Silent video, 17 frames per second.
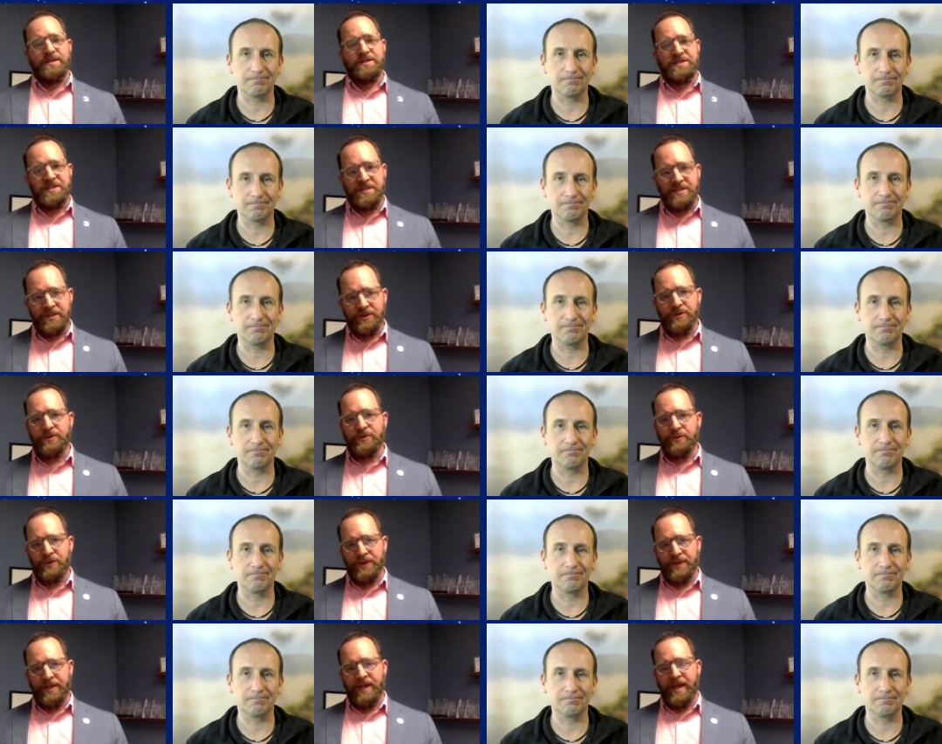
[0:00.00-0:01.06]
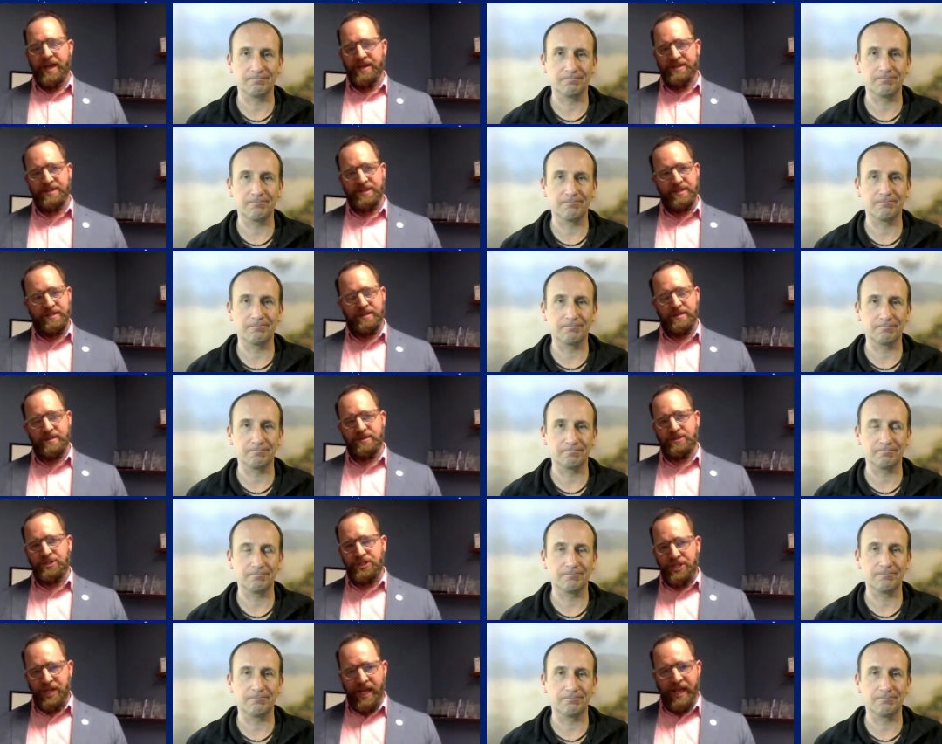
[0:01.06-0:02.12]
Speaker 1: still really hasn't
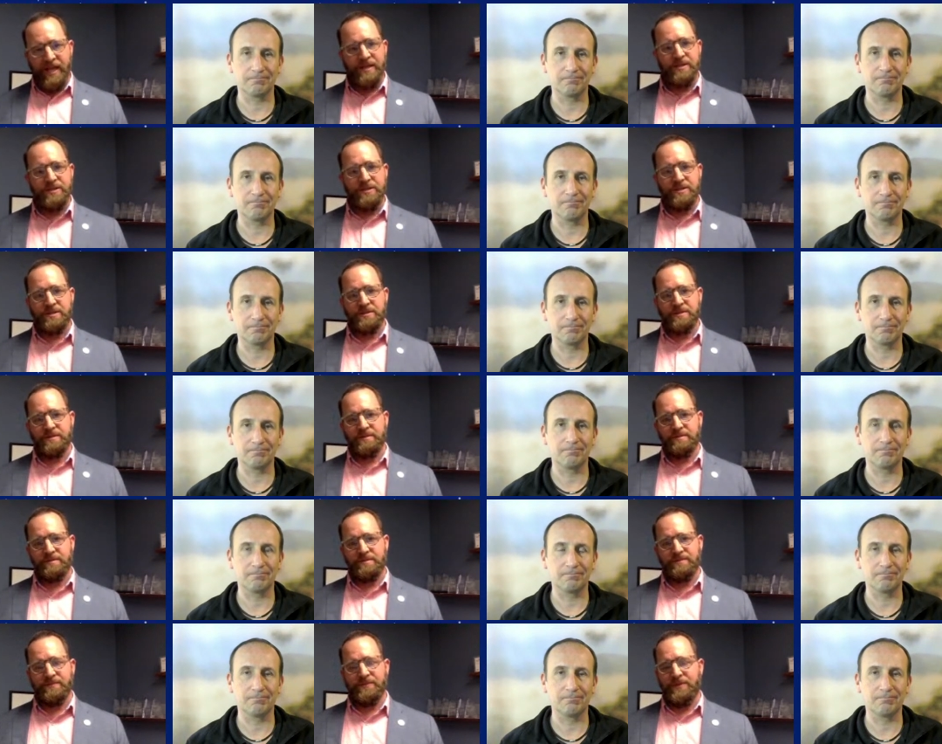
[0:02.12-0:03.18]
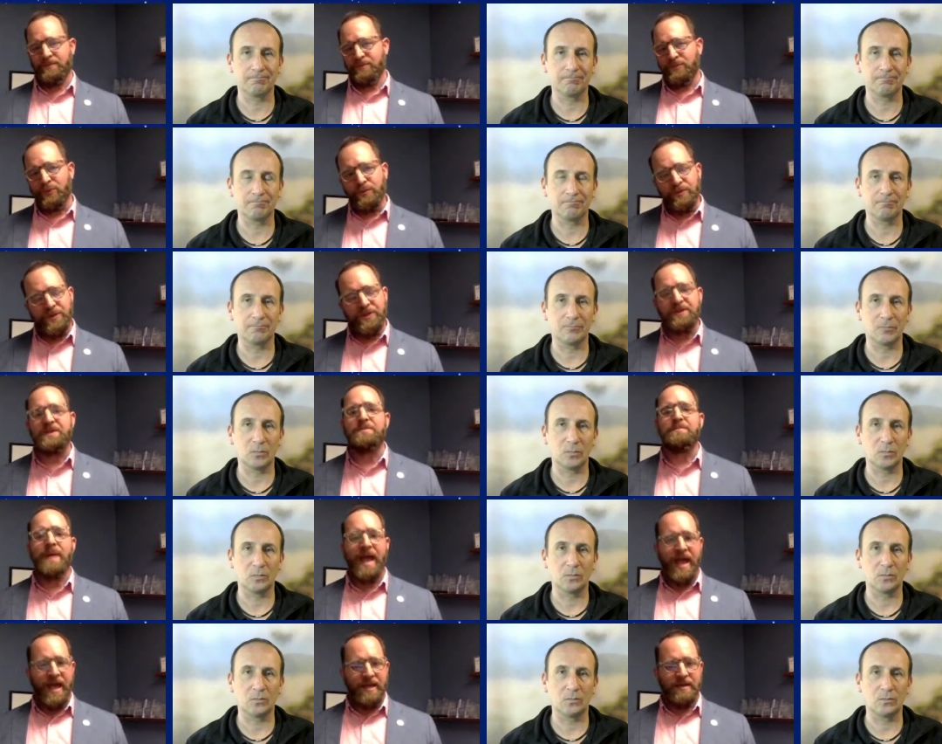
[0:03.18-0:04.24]
changed the
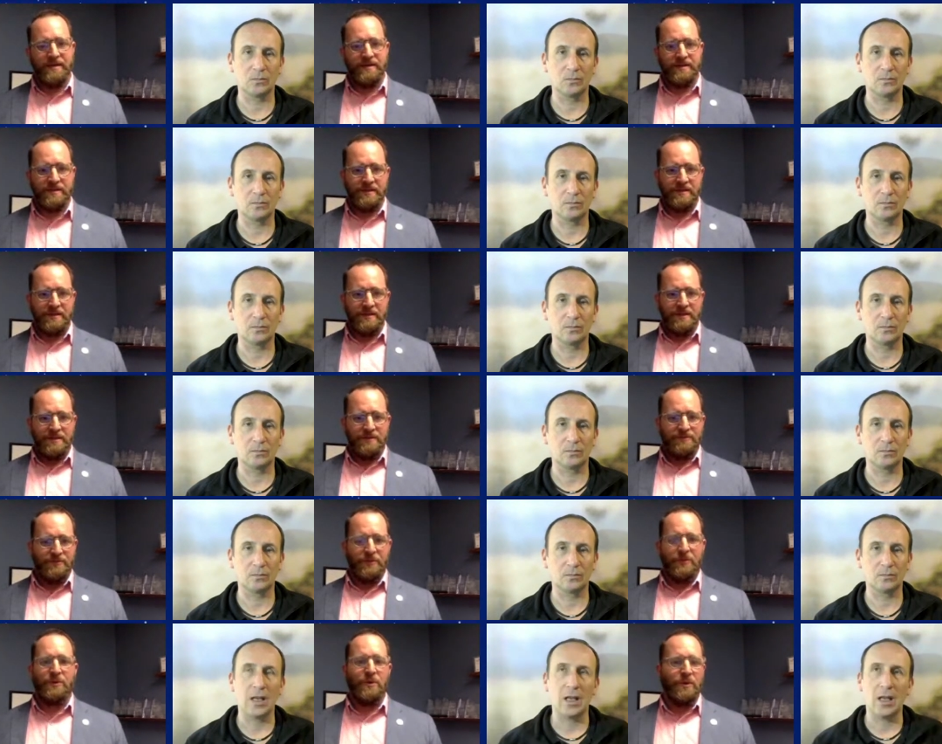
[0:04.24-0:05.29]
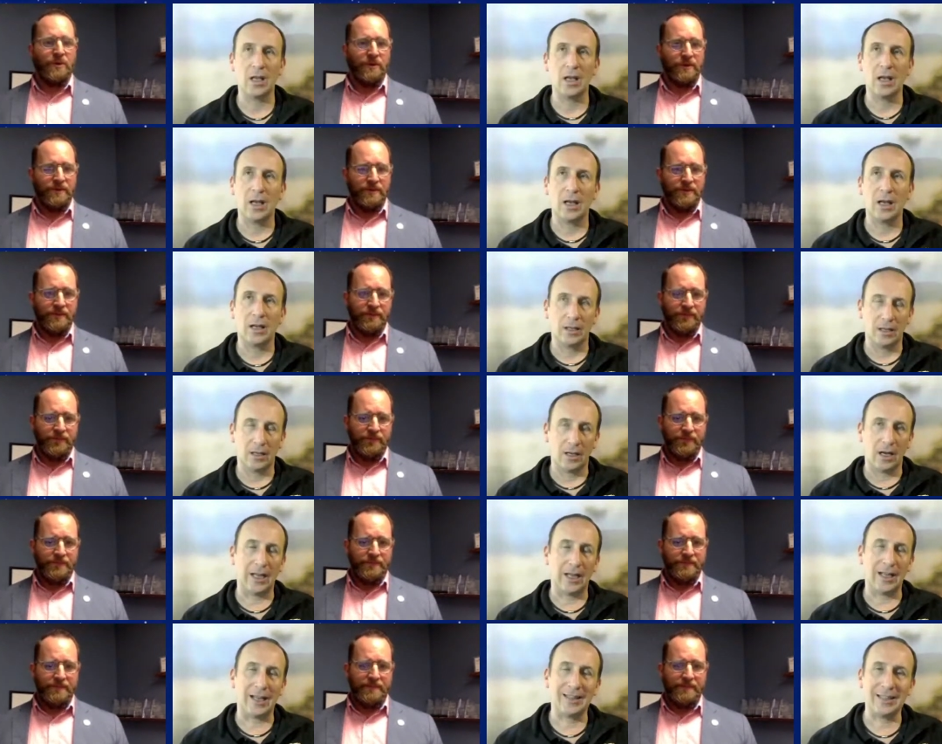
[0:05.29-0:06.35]
demand for the horn.
Speaker 2: I,
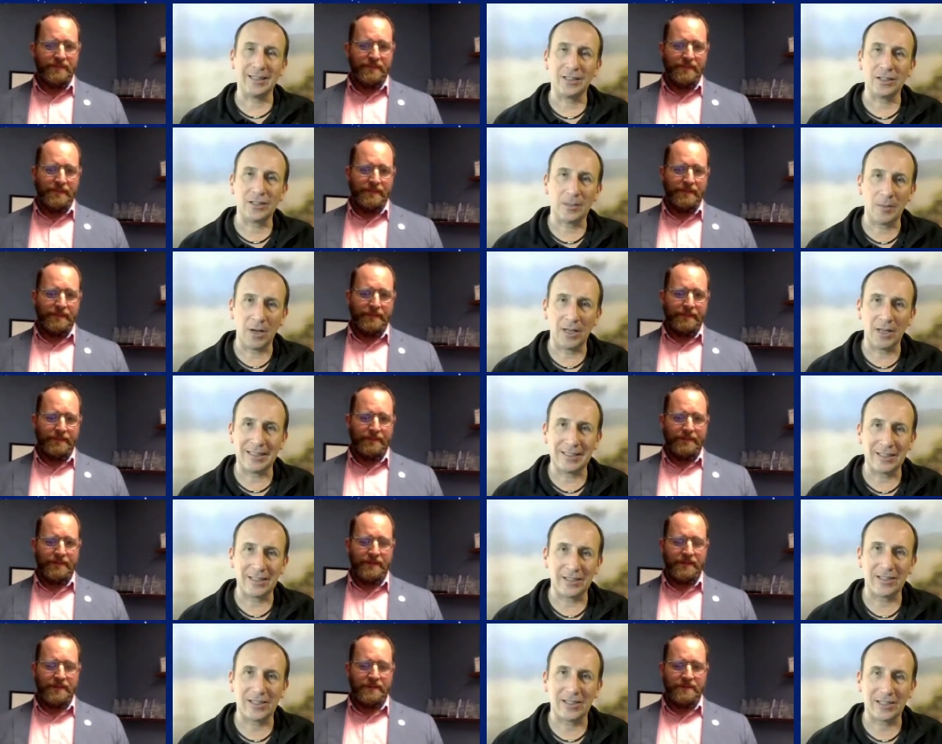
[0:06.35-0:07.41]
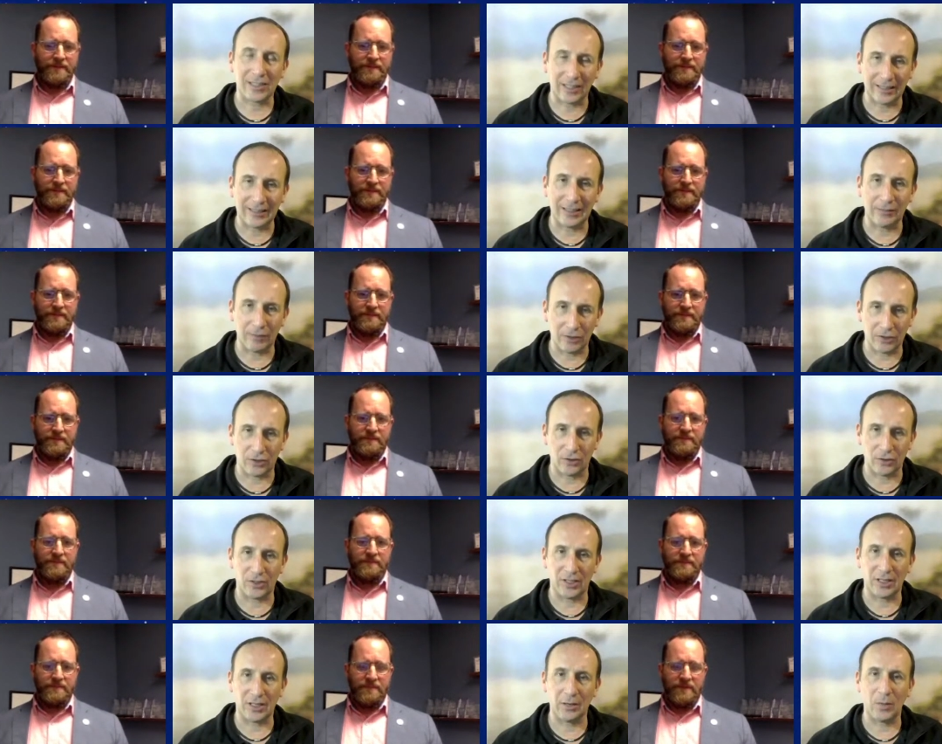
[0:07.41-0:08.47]
I think the demand is slightly
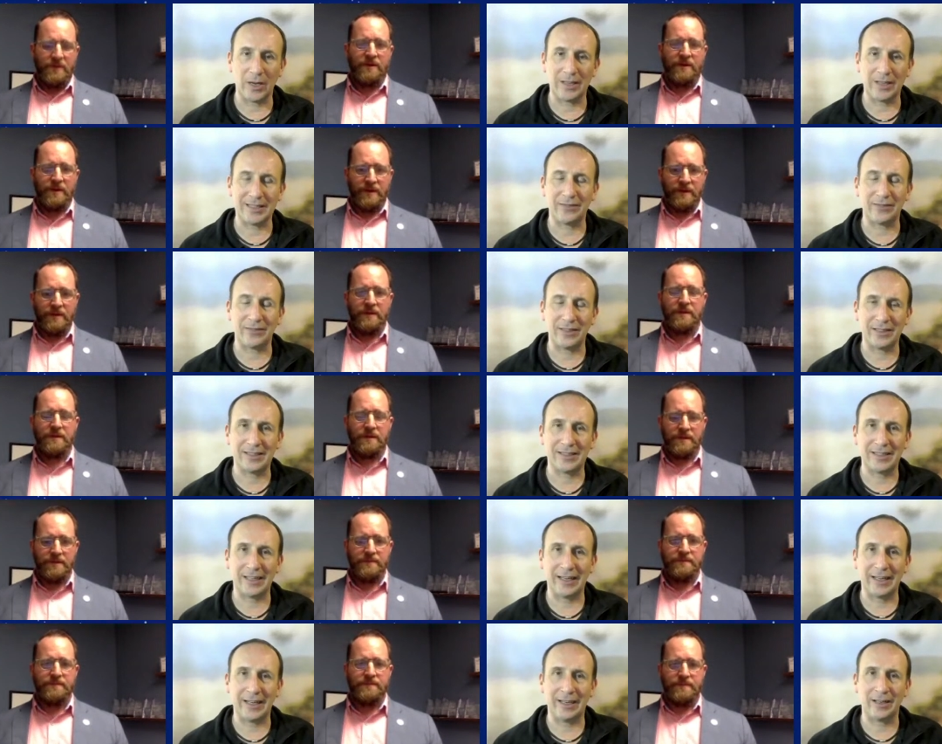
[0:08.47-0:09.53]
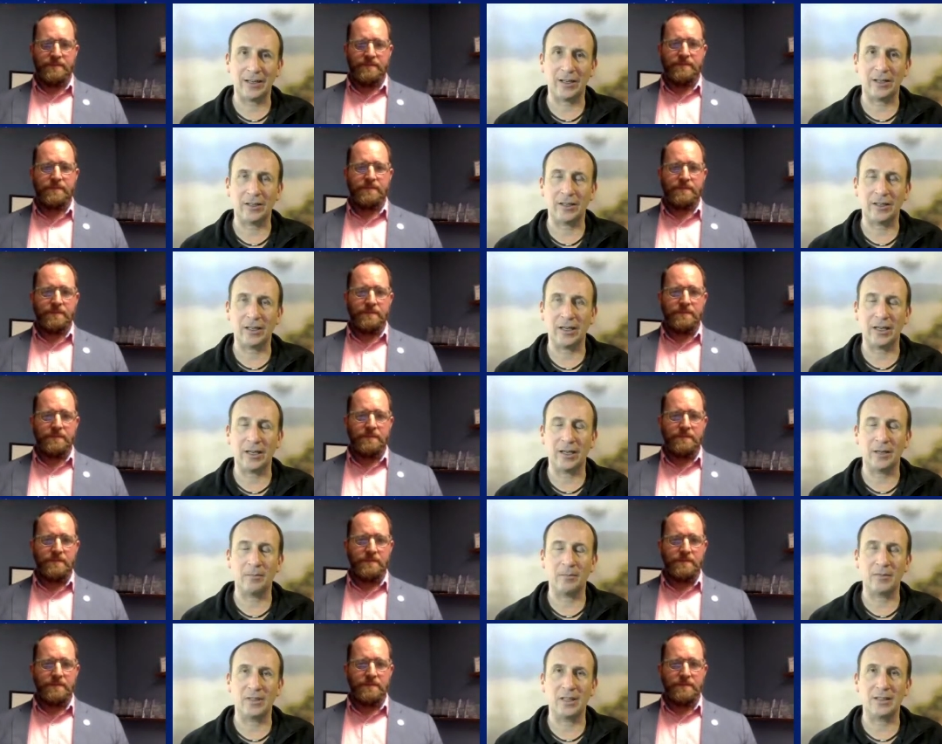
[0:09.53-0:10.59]
reducing. We're definitely seeing that the um,
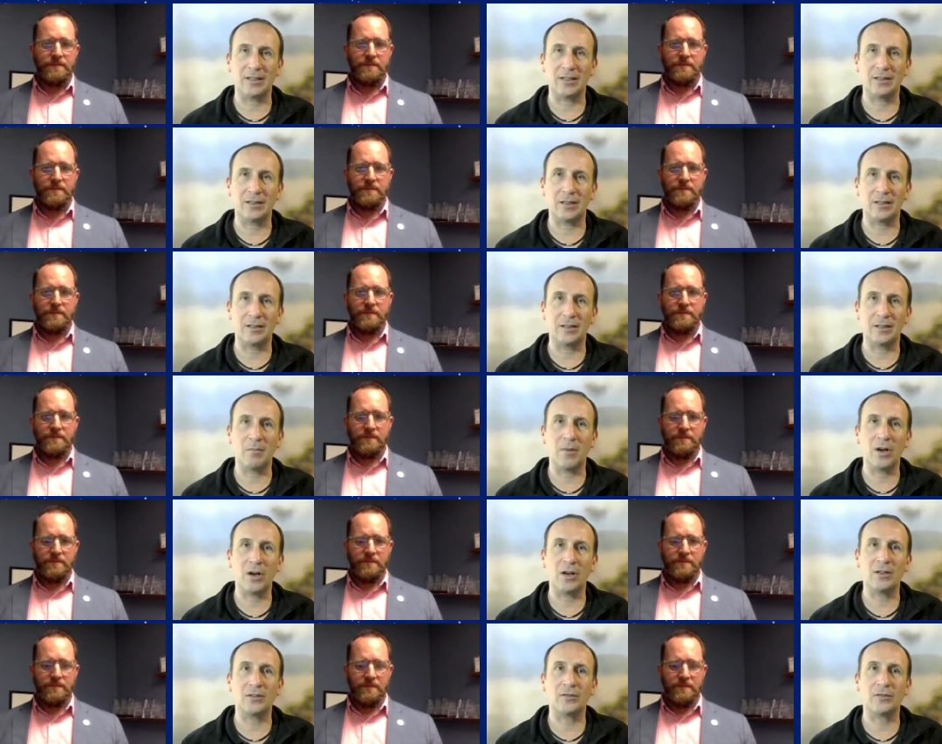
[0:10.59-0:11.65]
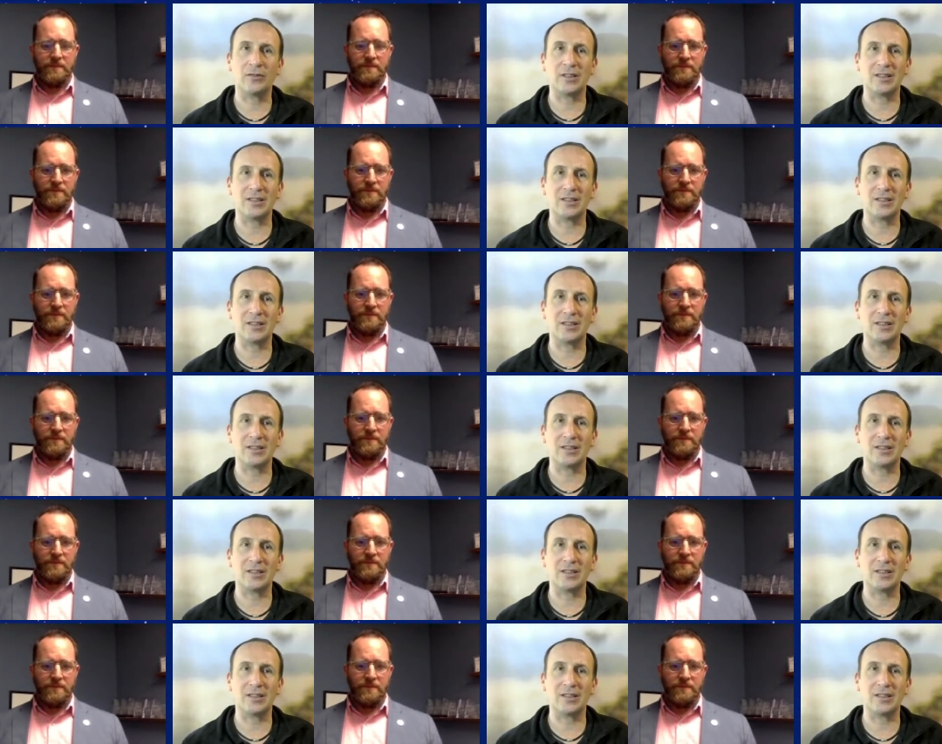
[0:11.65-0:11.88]
the, the demand for the